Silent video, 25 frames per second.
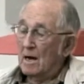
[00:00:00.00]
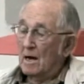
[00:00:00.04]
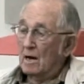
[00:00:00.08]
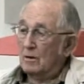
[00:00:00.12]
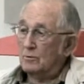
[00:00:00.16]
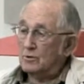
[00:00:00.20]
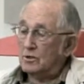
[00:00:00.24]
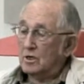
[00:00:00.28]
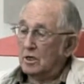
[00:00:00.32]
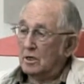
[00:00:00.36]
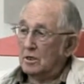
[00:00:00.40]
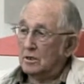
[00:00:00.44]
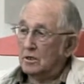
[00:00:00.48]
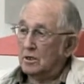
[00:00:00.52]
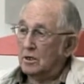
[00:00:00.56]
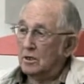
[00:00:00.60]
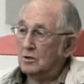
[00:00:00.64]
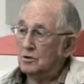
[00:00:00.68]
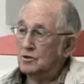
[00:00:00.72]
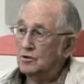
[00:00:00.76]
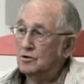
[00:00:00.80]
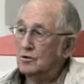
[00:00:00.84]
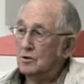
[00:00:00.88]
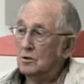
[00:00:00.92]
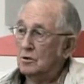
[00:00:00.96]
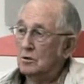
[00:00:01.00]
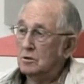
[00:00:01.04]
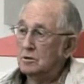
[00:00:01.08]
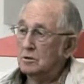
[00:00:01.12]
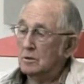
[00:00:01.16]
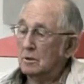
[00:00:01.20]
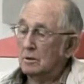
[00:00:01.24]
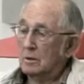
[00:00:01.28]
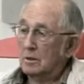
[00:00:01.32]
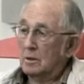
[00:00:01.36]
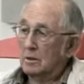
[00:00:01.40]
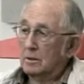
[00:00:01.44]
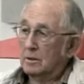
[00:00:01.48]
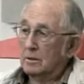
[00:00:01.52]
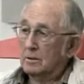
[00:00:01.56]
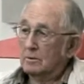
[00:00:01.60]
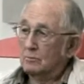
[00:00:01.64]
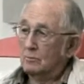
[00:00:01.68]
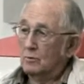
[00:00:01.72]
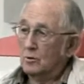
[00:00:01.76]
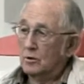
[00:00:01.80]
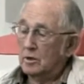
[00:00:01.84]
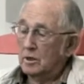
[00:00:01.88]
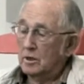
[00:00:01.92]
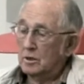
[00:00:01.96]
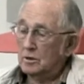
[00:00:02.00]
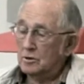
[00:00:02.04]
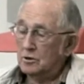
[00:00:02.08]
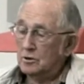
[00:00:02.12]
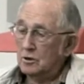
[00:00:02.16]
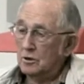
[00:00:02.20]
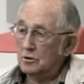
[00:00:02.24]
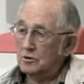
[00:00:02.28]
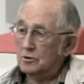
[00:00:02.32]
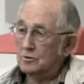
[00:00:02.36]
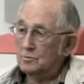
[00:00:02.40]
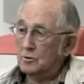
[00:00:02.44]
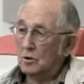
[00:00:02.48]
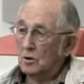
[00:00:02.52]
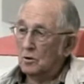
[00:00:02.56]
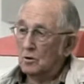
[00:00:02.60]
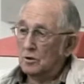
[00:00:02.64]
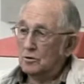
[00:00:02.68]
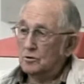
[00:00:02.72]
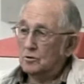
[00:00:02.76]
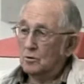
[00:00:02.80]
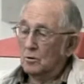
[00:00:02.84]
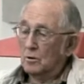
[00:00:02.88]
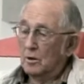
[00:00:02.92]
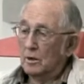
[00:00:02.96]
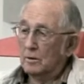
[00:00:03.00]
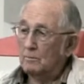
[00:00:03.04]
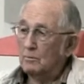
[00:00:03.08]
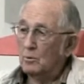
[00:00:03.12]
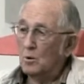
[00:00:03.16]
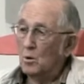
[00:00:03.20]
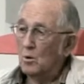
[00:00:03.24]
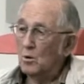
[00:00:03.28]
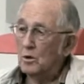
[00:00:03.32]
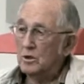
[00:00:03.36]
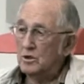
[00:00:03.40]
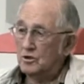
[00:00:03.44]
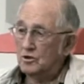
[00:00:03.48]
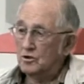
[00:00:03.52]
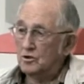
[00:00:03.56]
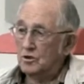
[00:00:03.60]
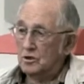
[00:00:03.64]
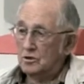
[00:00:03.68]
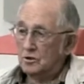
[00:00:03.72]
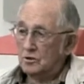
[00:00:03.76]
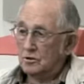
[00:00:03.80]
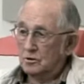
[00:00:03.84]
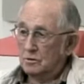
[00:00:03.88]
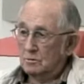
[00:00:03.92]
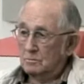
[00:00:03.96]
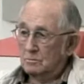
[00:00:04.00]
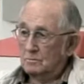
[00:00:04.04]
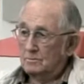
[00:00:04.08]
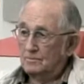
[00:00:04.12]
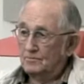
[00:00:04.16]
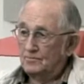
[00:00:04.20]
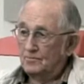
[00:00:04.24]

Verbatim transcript: I was getting discharged. I was getting discharged on a point system.